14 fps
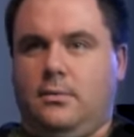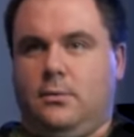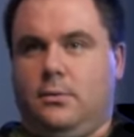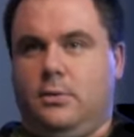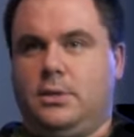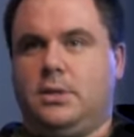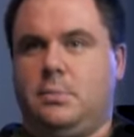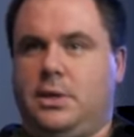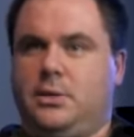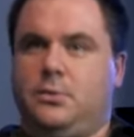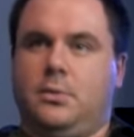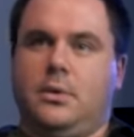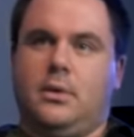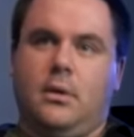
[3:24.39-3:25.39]
or
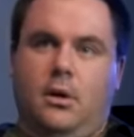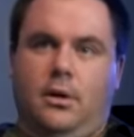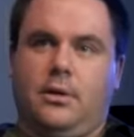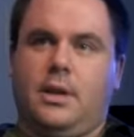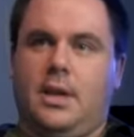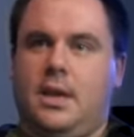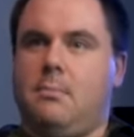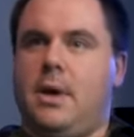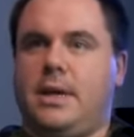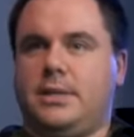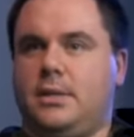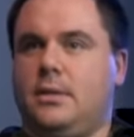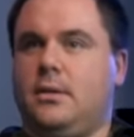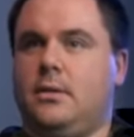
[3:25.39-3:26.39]
special hotkey
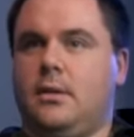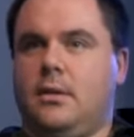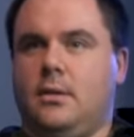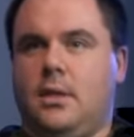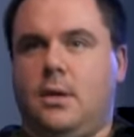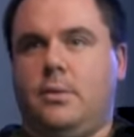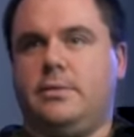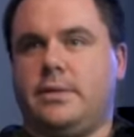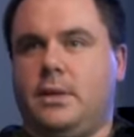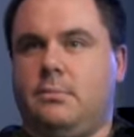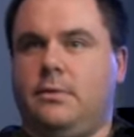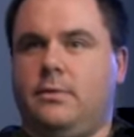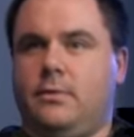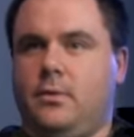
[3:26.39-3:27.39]
mashing that we've
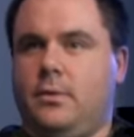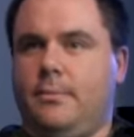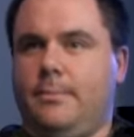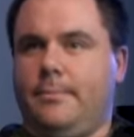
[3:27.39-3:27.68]
seen before.